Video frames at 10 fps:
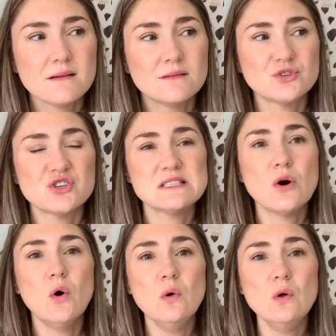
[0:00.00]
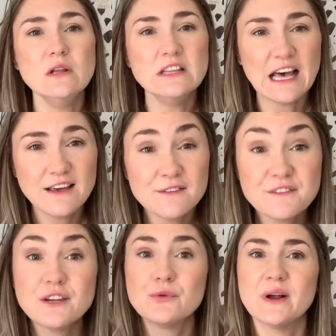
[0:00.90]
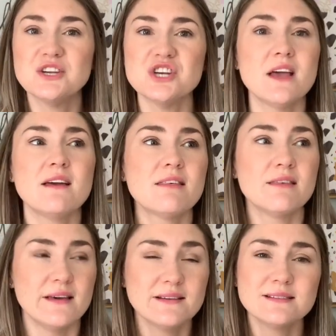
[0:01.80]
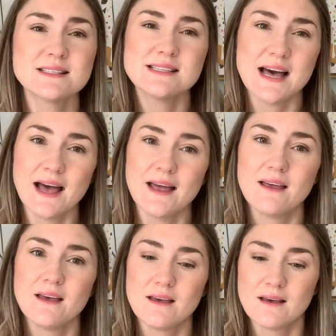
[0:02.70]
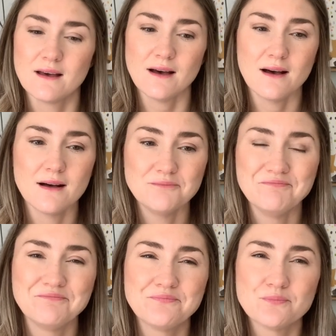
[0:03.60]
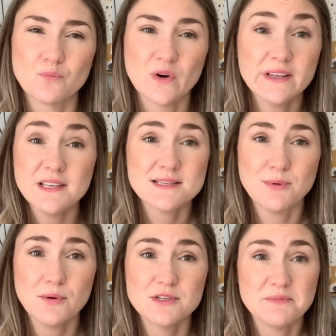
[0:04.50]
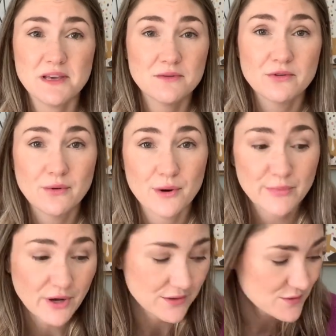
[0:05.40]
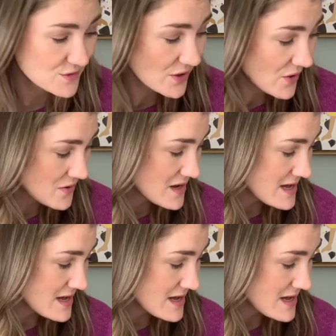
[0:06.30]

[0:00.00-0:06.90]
just whole life enriching things that um, really spoke to me through her book. So